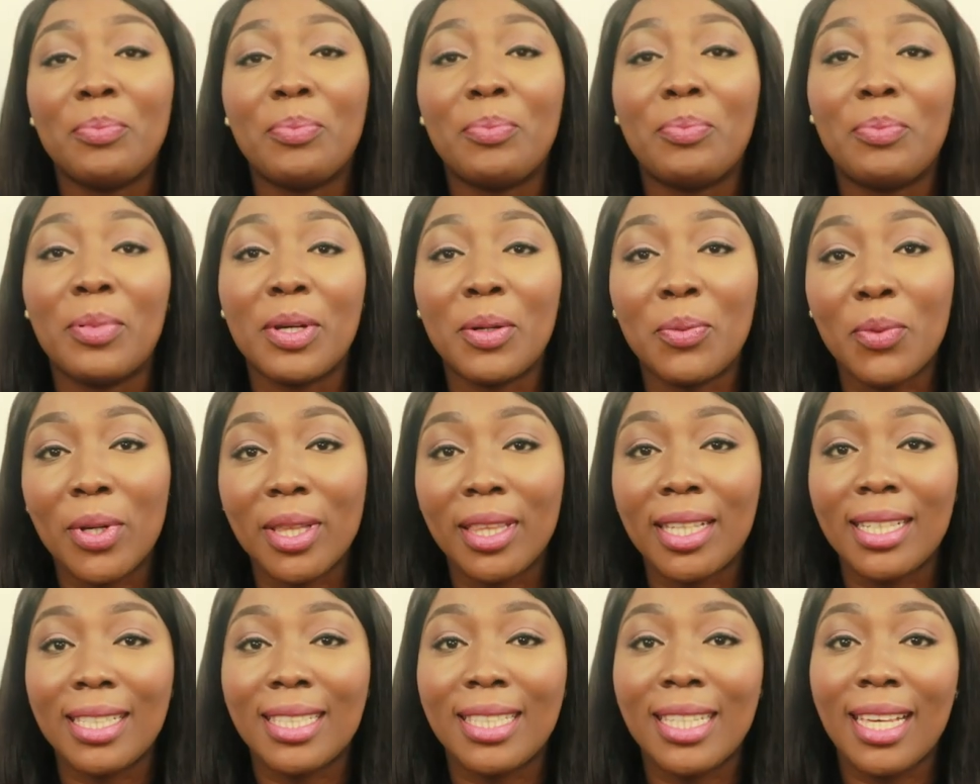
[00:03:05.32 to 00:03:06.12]
But
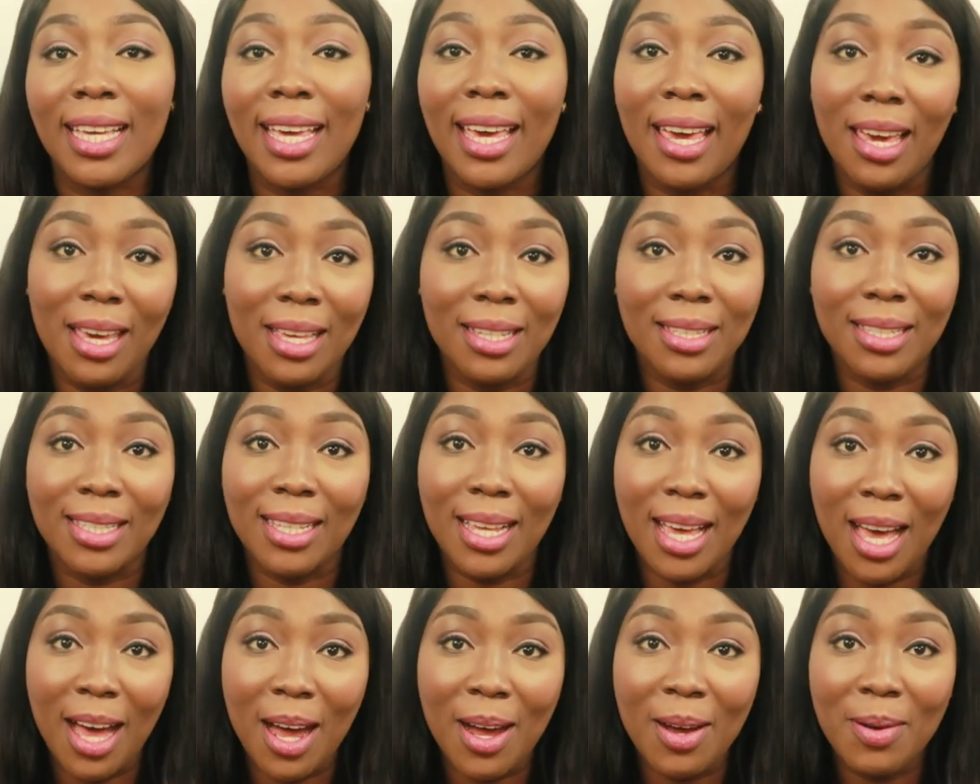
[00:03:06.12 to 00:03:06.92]
when they say er ist
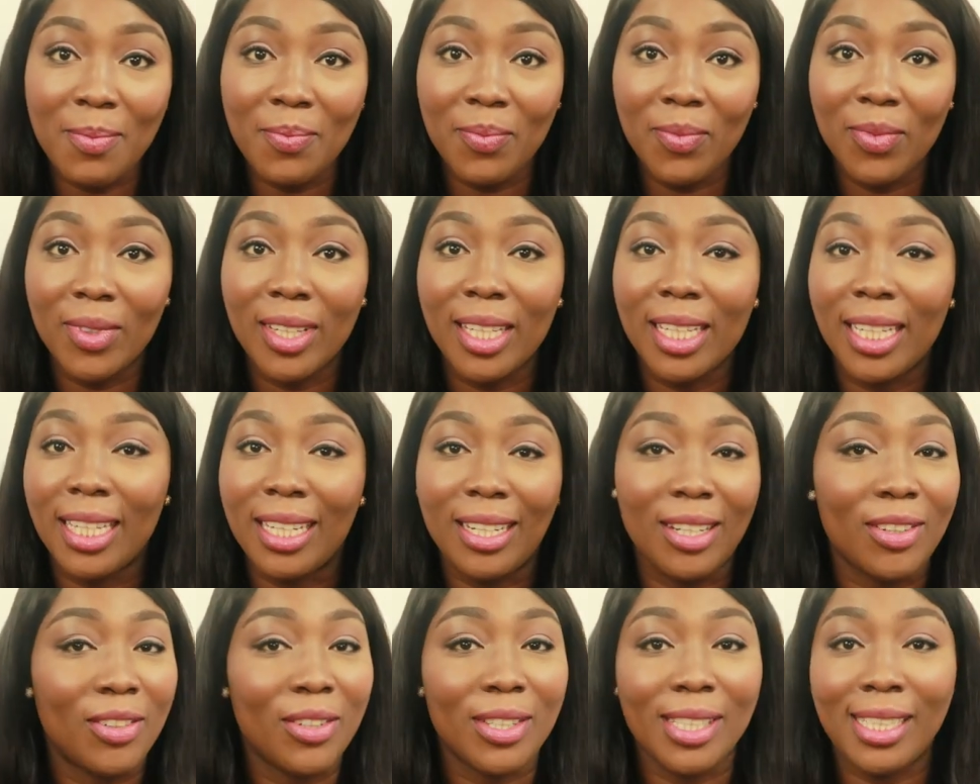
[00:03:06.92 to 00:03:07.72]
arm,
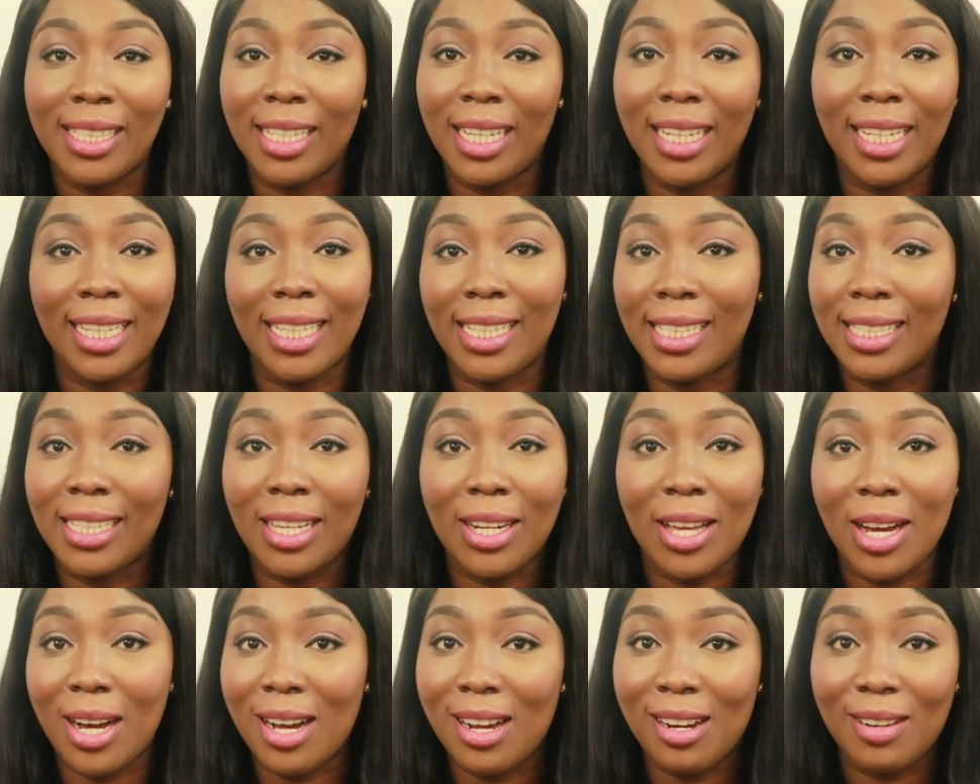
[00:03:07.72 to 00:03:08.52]
they're not saying he's
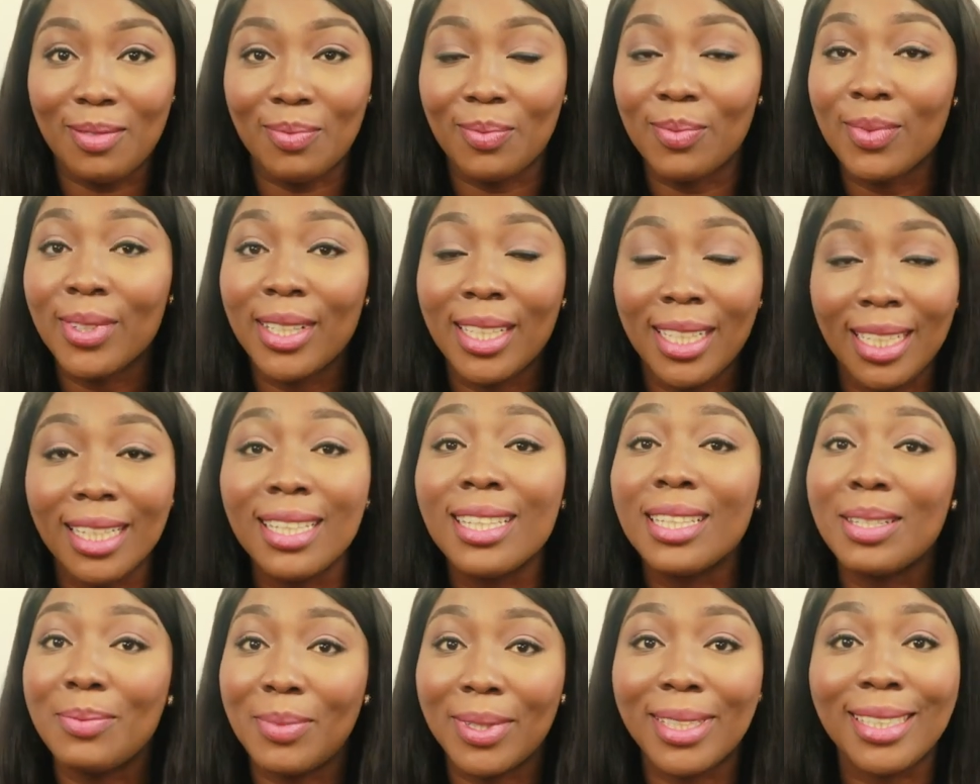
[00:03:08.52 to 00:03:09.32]
an arm,
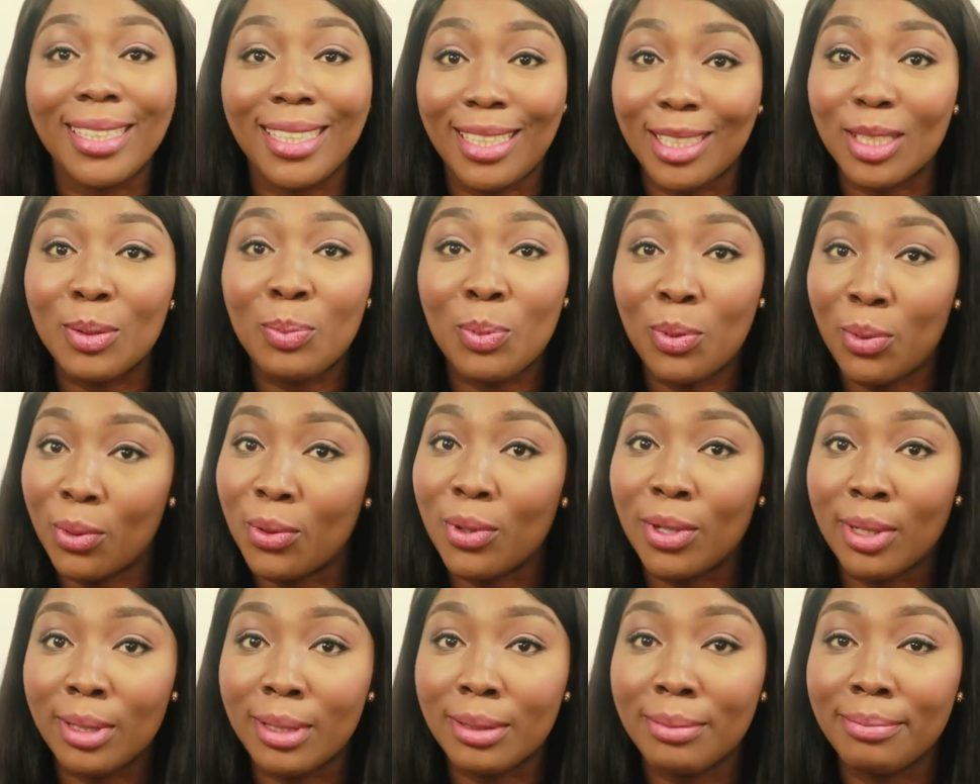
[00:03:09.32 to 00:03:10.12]
it means he's
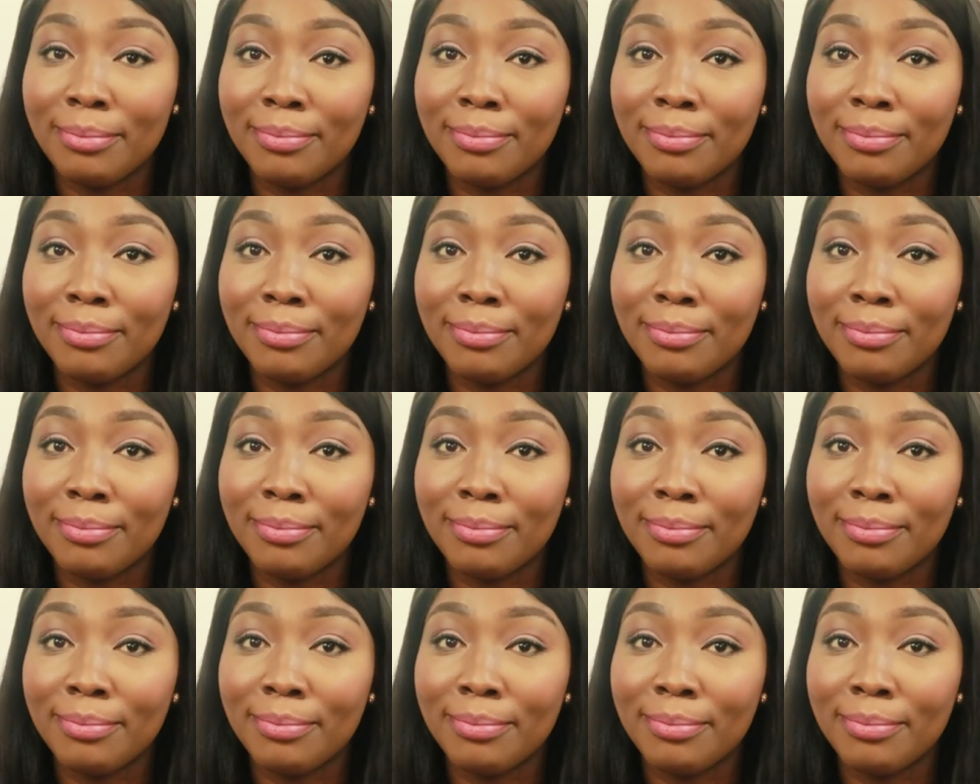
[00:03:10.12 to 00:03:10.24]
poor.